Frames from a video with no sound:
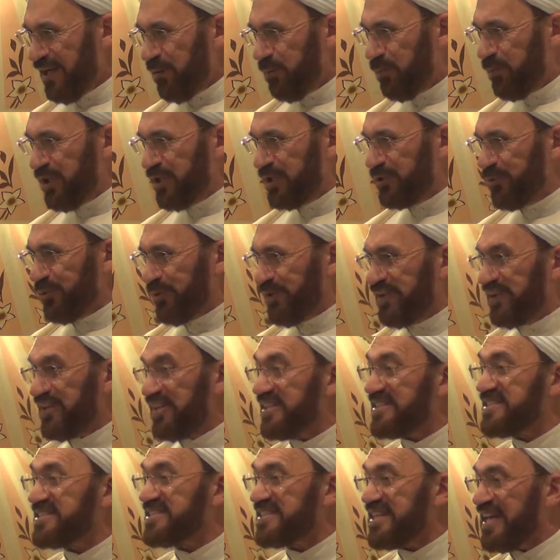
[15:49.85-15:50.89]
between
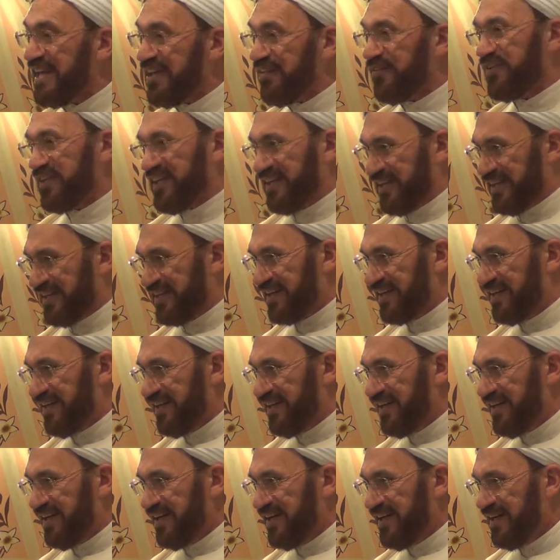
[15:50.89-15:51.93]
the Savior
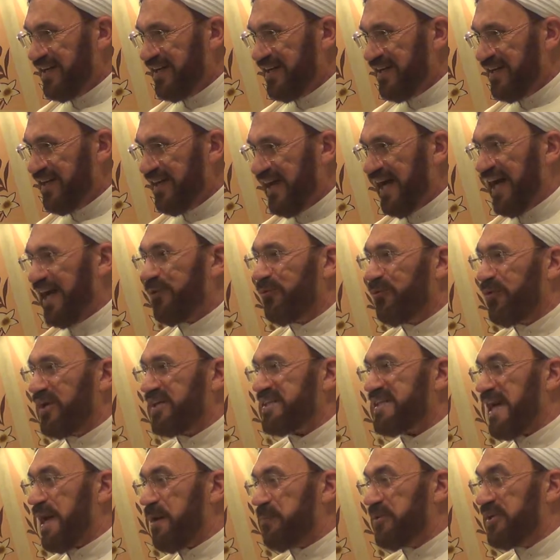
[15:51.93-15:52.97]
and
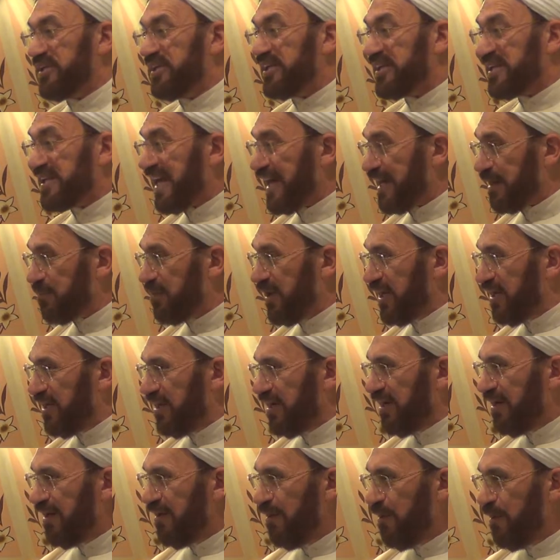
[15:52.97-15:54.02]
what happened in
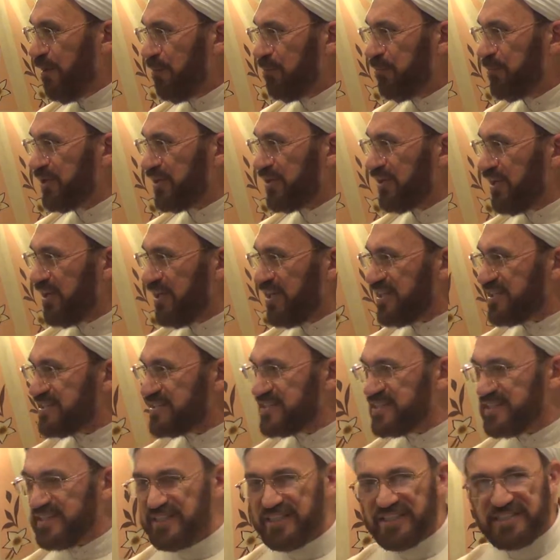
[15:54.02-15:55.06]
Karbala,
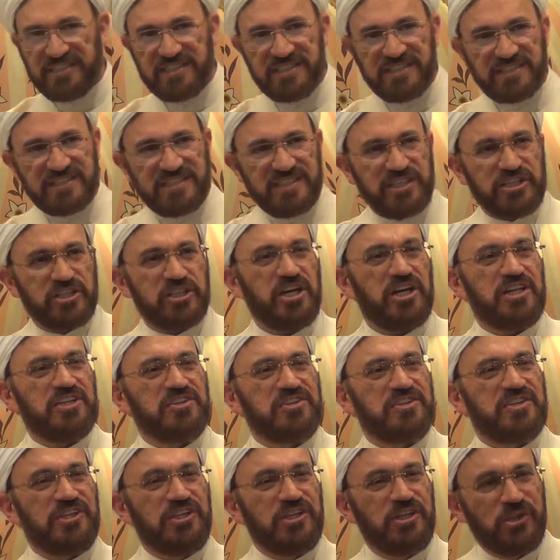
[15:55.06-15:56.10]
because this is the
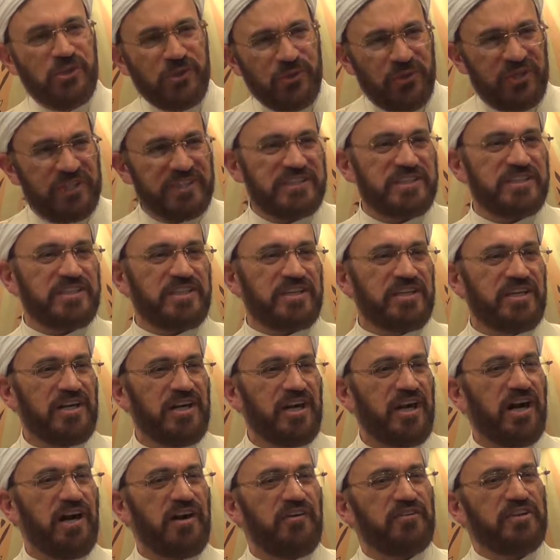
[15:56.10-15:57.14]
continuity
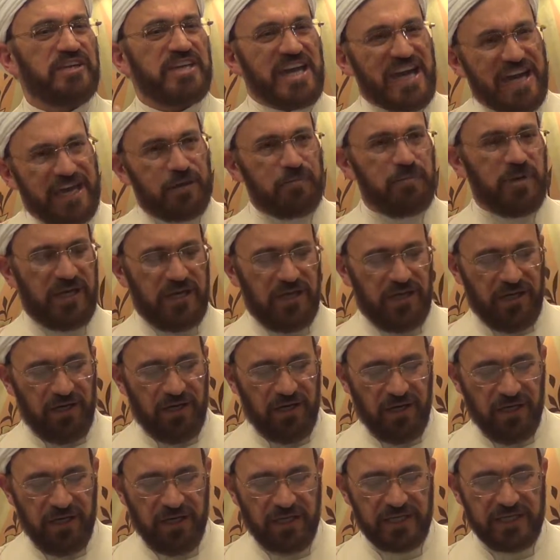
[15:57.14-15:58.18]
of
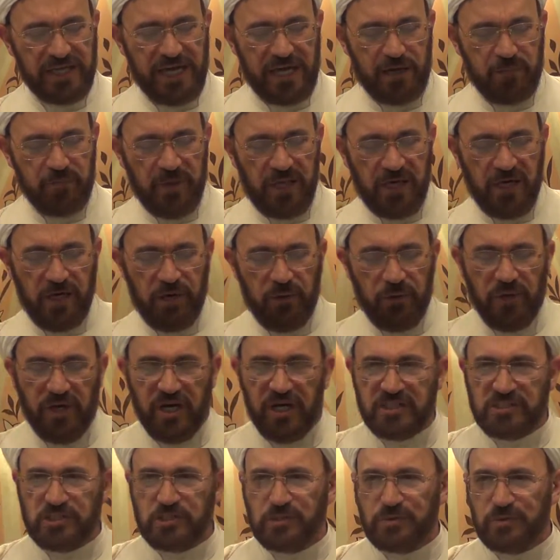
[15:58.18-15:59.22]
Karbala. Karbala
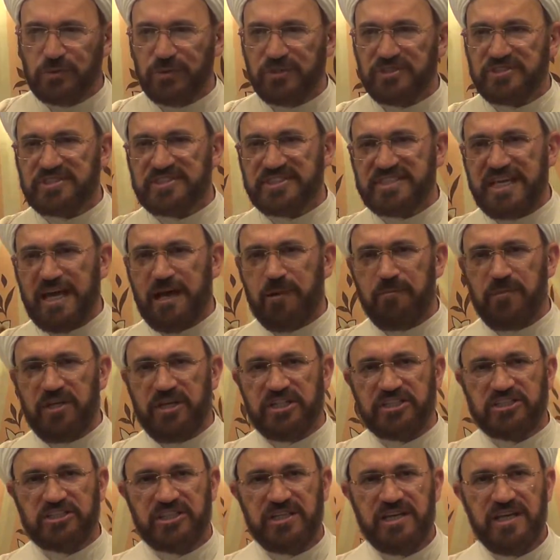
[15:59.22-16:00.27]
was to
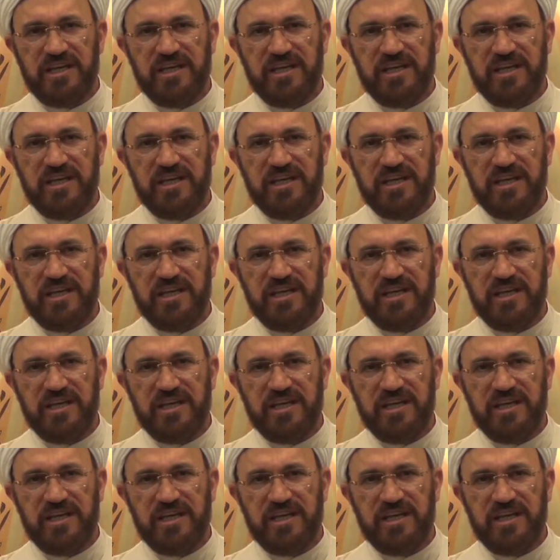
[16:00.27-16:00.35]
establish